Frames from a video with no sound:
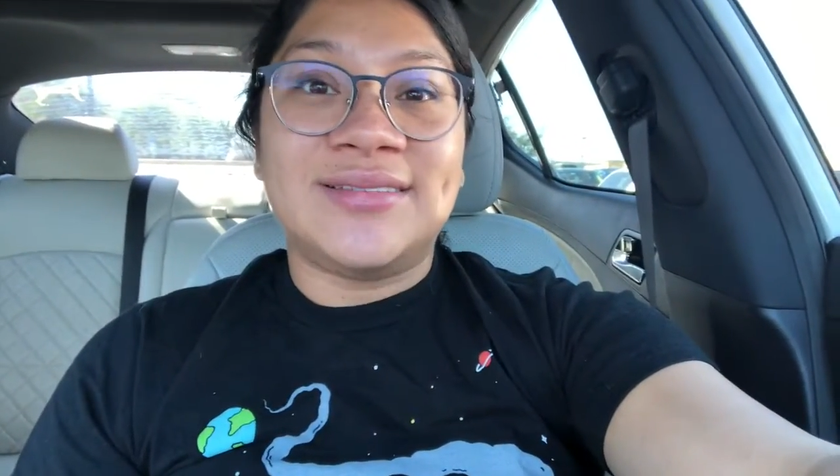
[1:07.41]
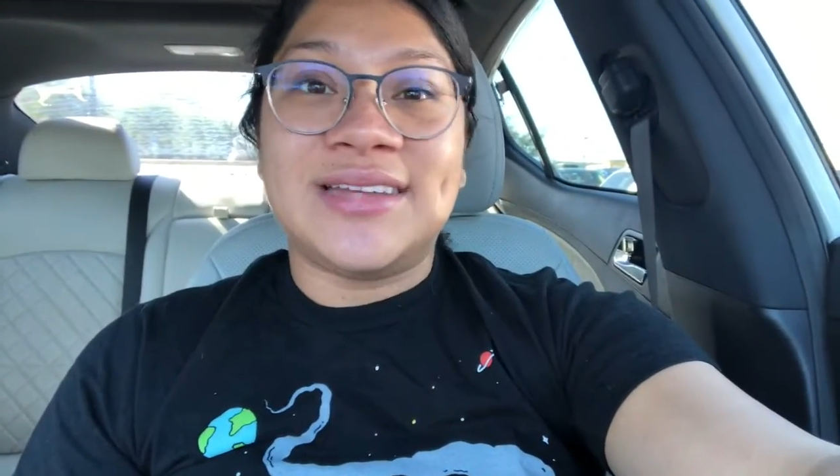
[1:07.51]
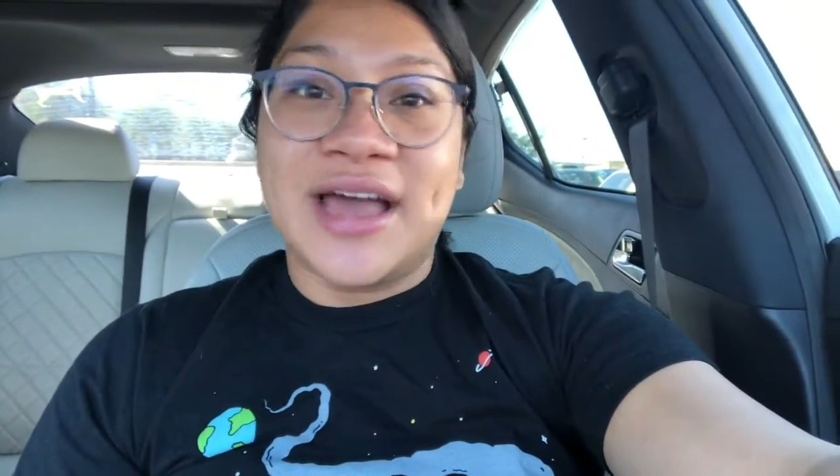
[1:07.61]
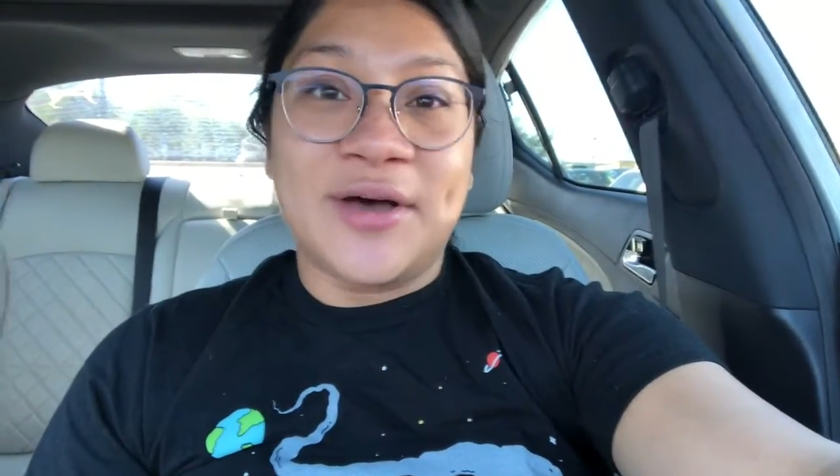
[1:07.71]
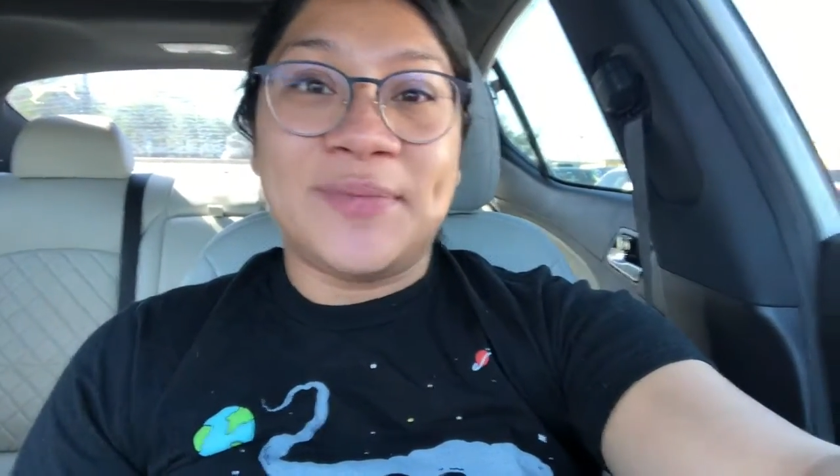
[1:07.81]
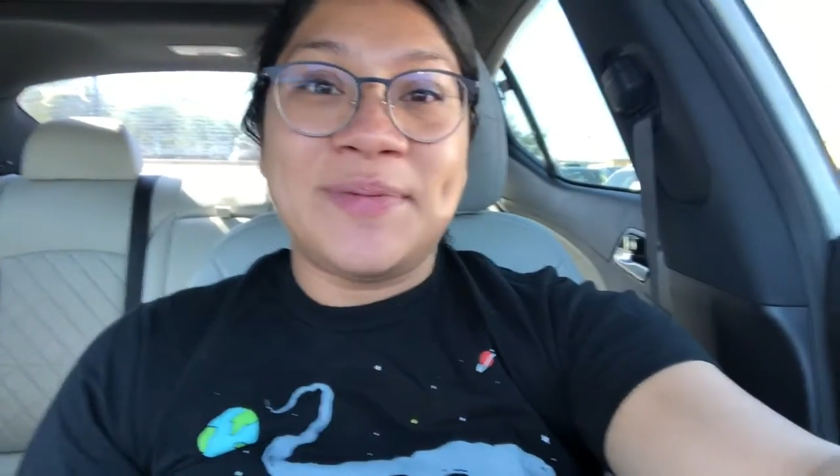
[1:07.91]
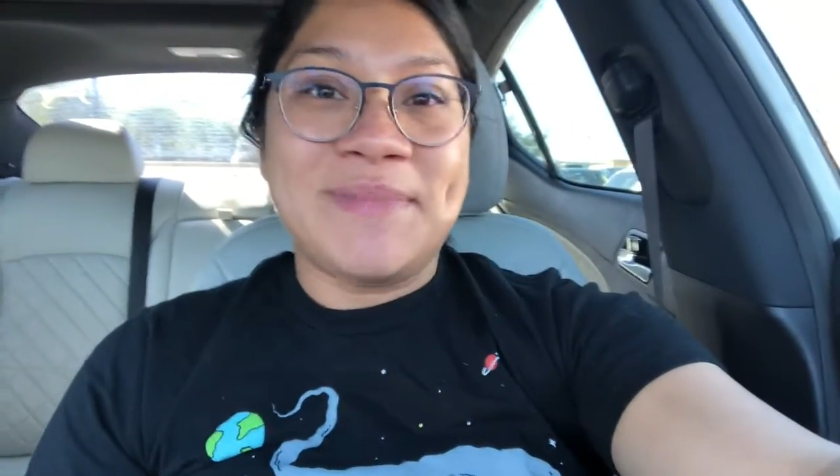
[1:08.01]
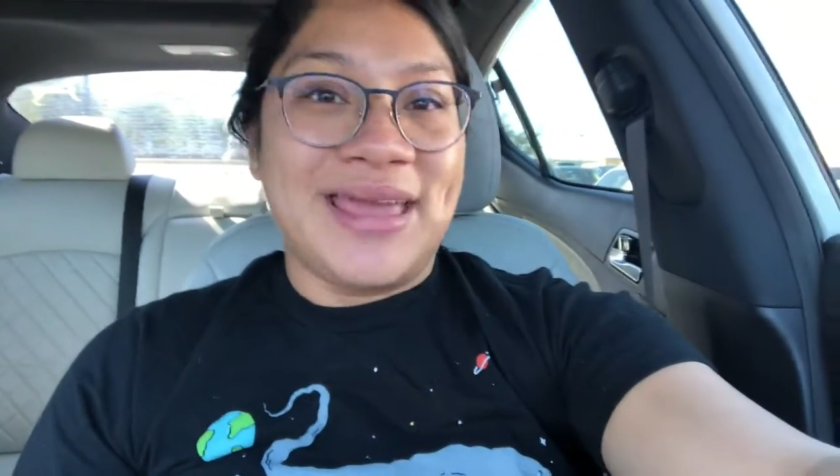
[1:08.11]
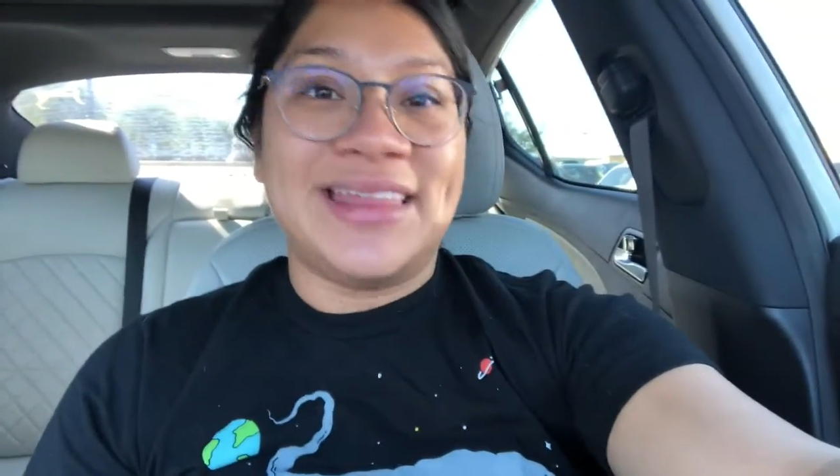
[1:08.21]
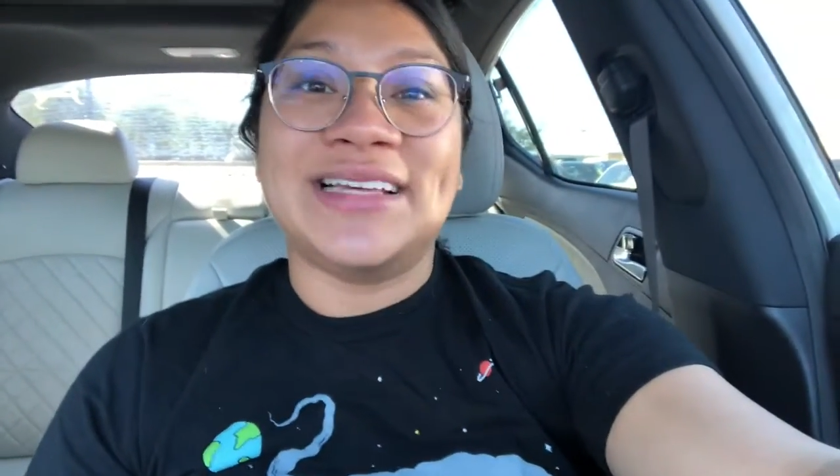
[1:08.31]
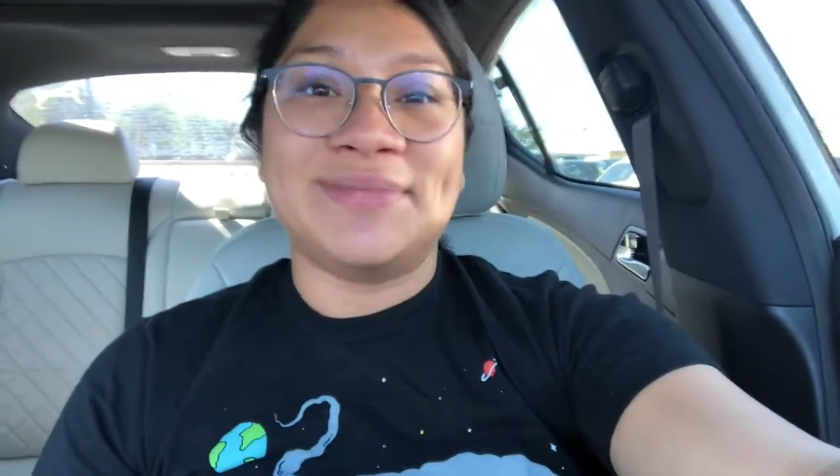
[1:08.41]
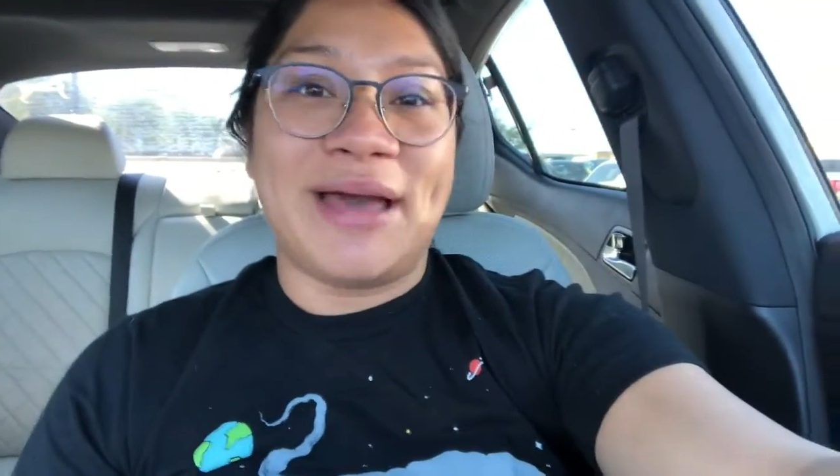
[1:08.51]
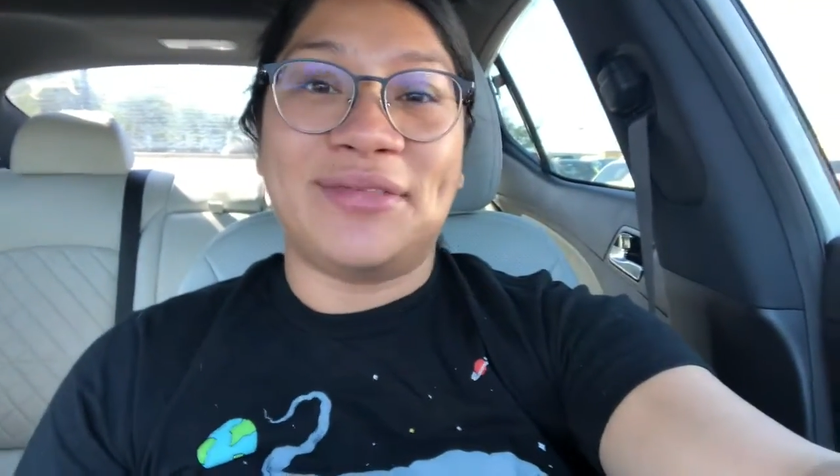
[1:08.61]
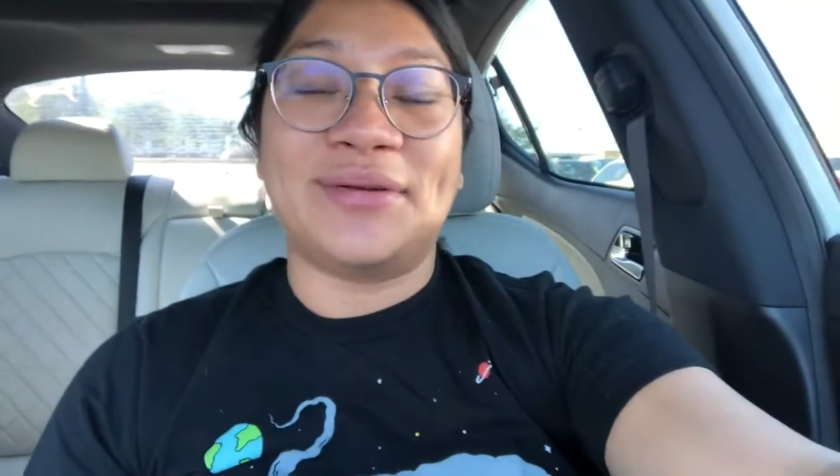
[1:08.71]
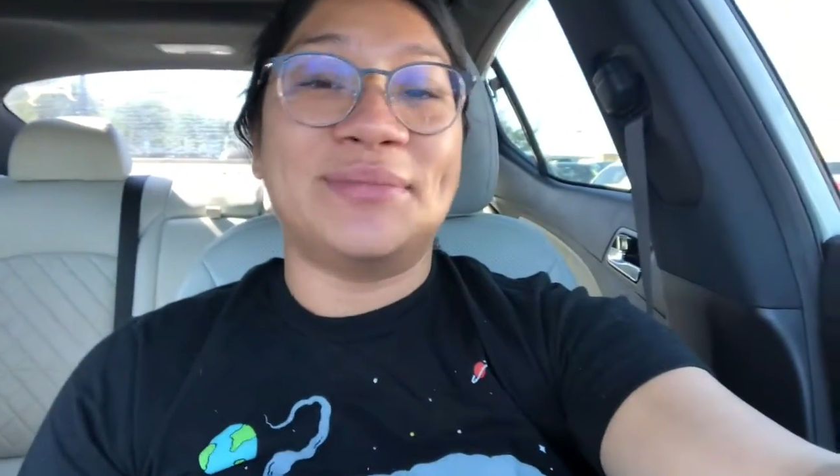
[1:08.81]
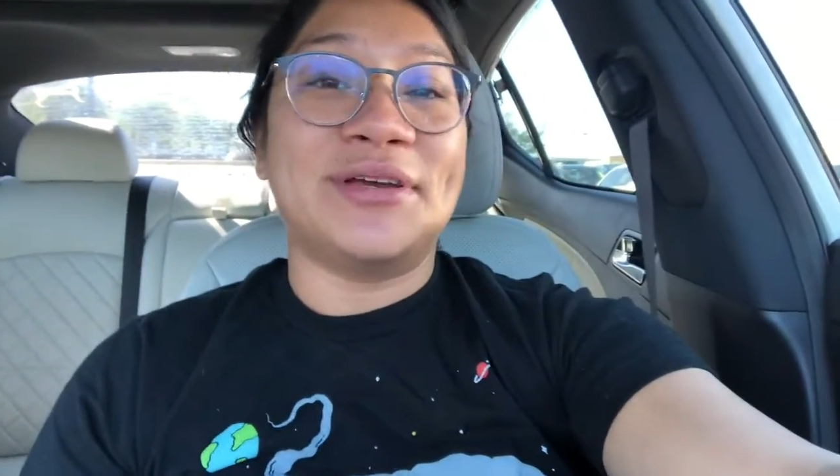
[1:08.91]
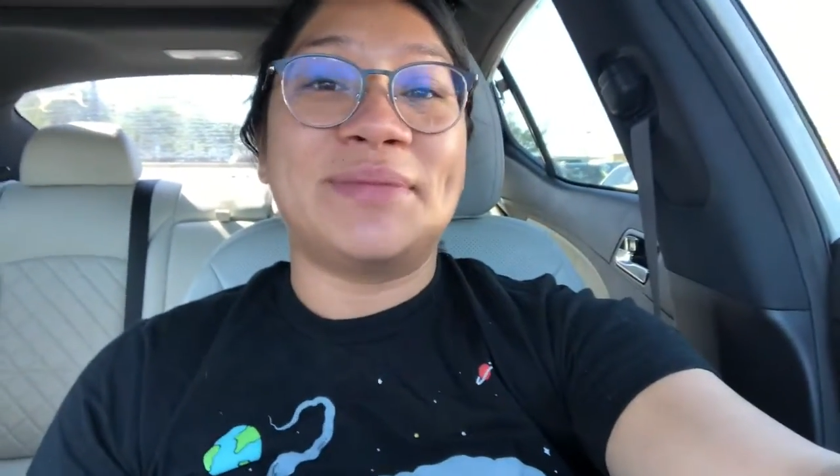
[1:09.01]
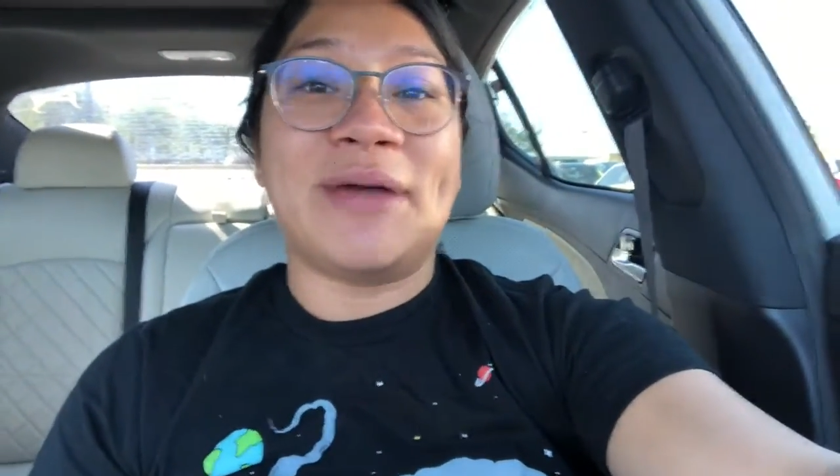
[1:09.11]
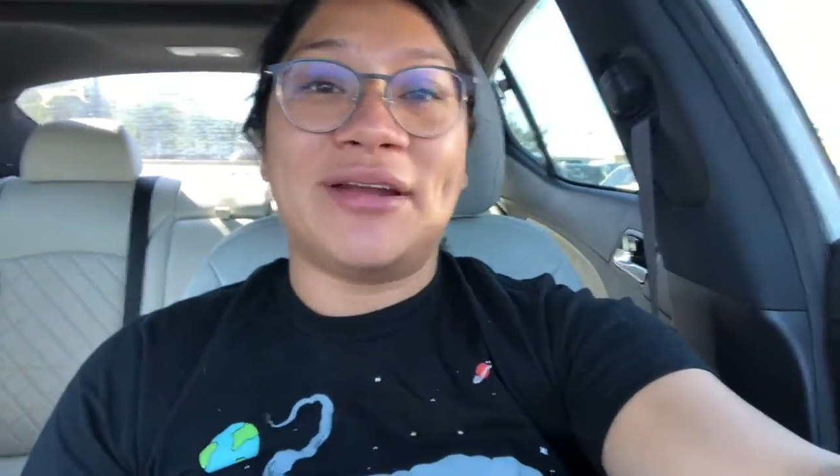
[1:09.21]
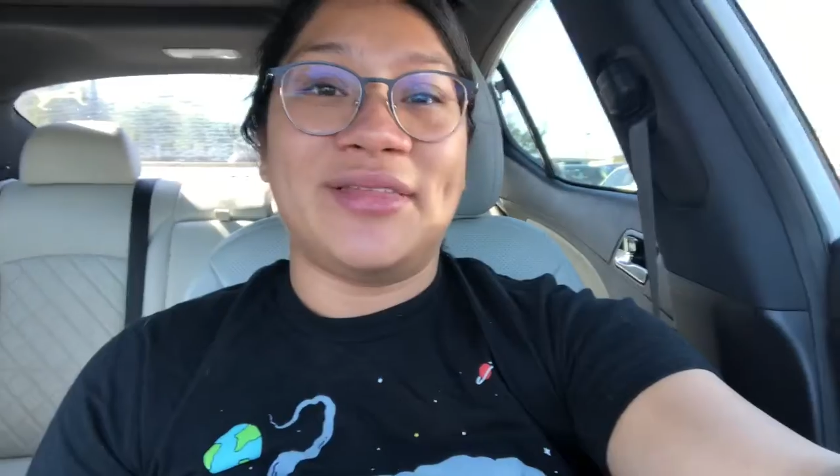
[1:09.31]
to help make this bathroom look
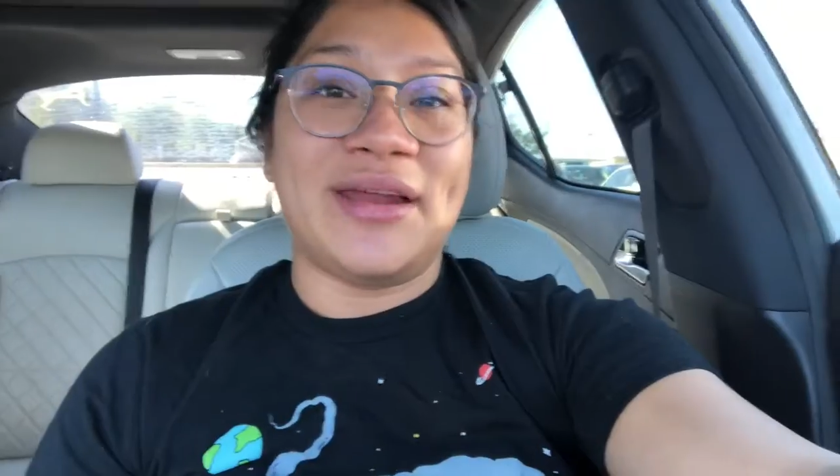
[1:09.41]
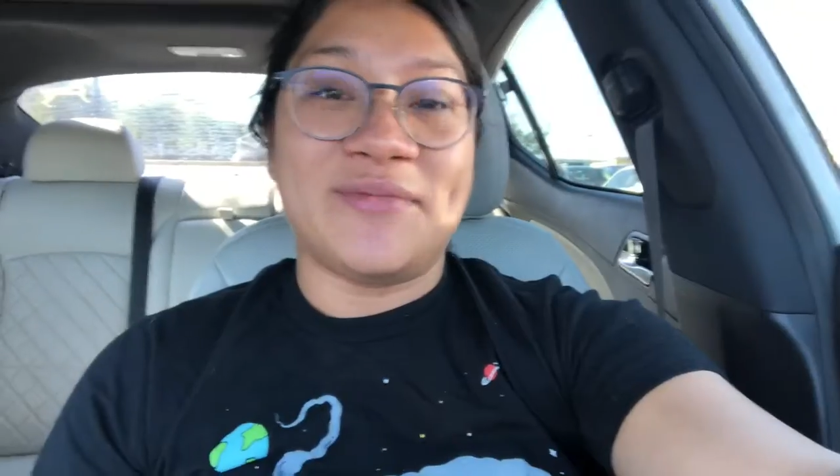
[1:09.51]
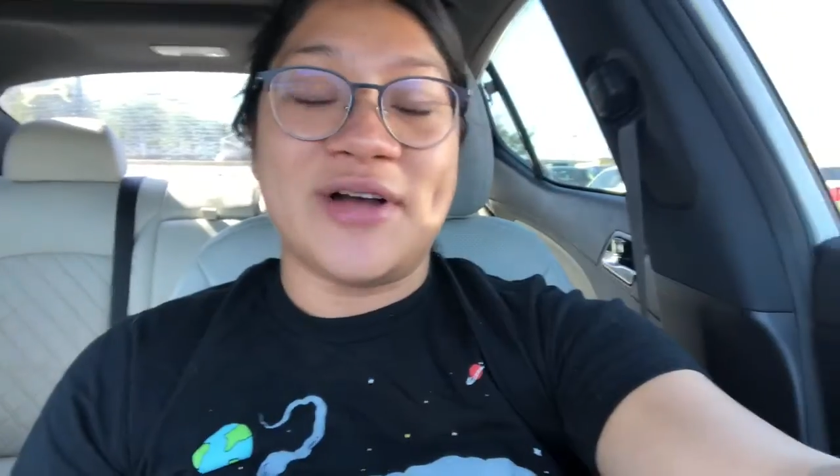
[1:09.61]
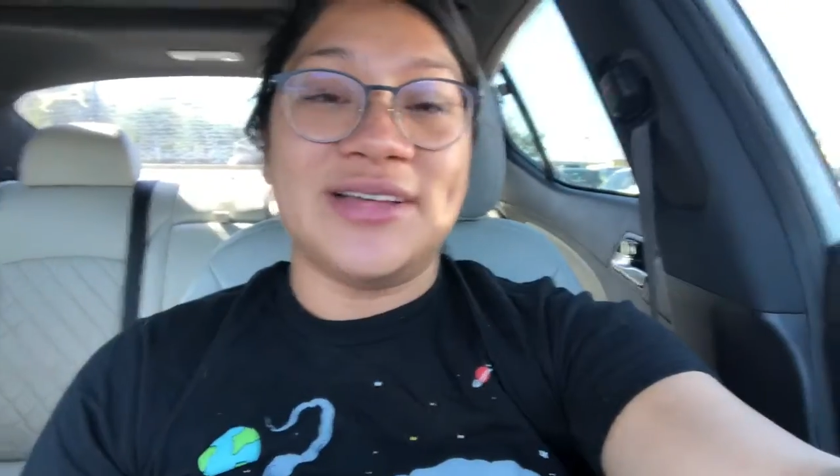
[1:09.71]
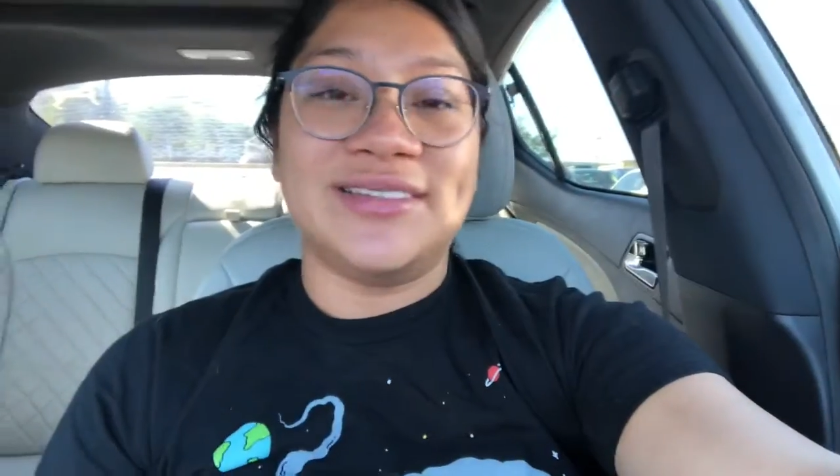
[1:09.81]
better than it was.